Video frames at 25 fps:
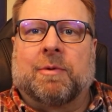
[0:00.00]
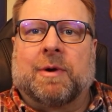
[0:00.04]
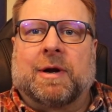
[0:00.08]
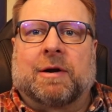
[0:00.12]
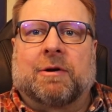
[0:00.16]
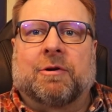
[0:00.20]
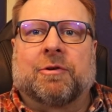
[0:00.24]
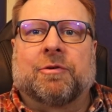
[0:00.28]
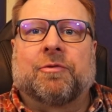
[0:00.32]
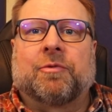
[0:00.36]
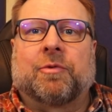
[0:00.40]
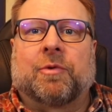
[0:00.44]

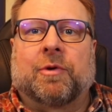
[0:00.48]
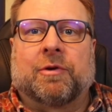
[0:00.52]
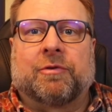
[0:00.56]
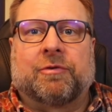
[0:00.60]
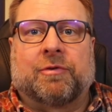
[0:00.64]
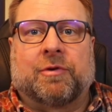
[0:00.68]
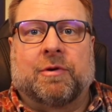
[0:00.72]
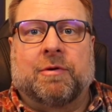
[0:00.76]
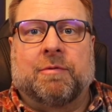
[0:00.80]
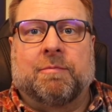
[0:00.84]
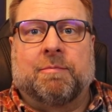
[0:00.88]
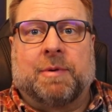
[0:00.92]
records for a
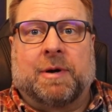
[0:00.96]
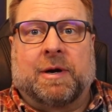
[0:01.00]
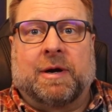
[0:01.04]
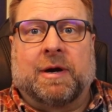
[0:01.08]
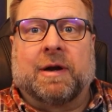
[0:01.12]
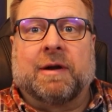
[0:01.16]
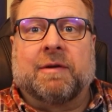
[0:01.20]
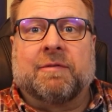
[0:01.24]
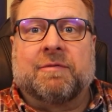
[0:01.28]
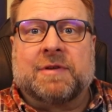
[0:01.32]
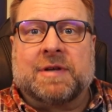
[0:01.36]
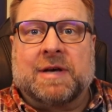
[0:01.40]
certain
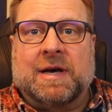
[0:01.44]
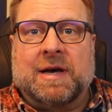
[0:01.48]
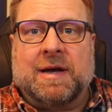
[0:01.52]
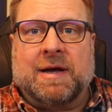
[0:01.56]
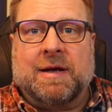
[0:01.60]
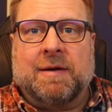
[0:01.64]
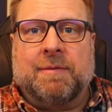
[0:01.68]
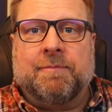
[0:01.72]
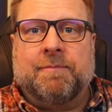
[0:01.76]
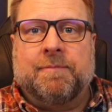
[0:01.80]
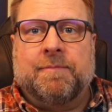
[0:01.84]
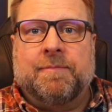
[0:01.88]
period of
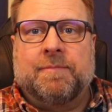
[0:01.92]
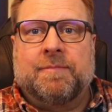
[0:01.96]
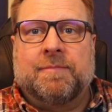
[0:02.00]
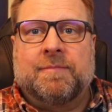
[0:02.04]
time.